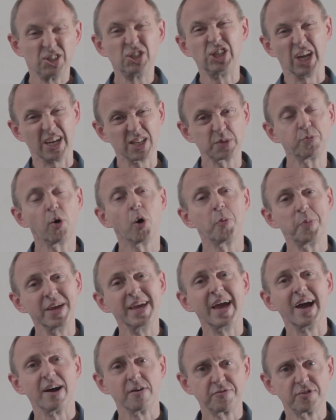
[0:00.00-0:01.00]
"Just
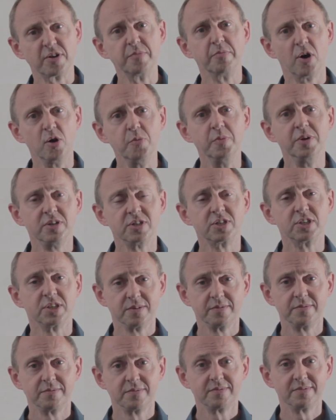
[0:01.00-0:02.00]
popping out for a moment.
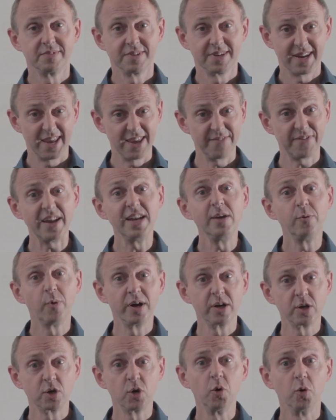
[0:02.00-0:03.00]
If
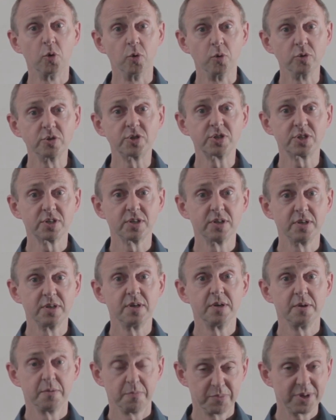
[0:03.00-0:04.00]
anyone calls,
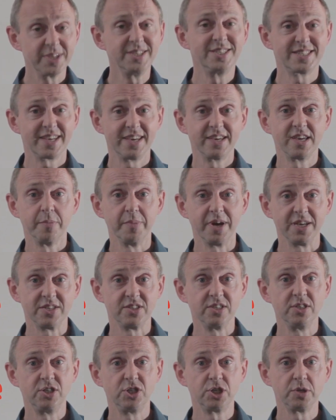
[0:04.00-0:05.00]
please take a
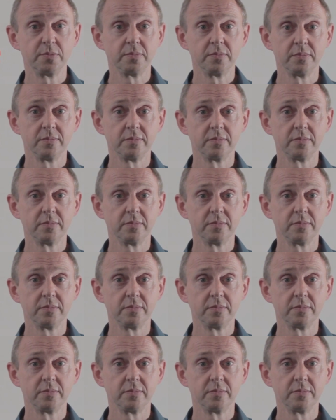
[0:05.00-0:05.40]
message."